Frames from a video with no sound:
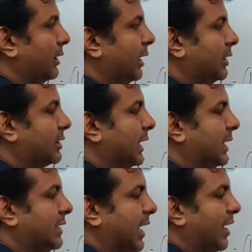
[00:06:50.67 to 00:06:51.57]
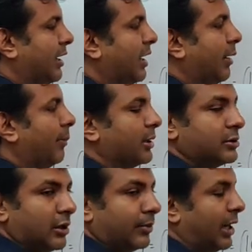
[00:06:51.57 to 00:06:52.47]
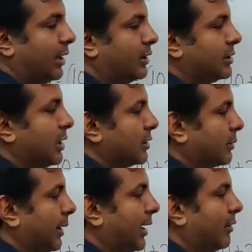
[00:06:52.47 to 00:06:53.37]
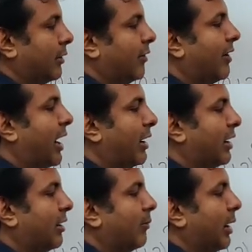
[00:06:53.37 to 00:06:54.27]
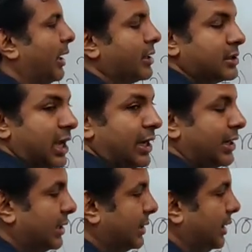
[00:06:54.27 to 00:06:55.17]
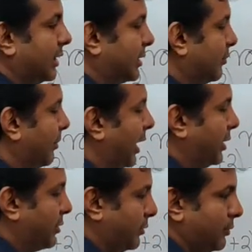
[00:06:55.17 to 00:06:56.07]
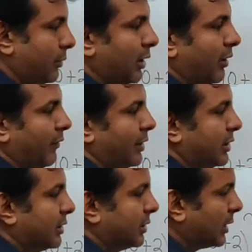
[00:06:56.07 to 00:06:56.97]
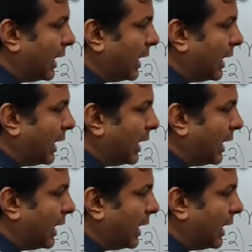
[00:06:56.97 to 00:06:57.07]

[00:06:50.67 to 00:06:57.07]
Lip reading: that is 10 plus or minus square root of 100 minus 96 by 2, which is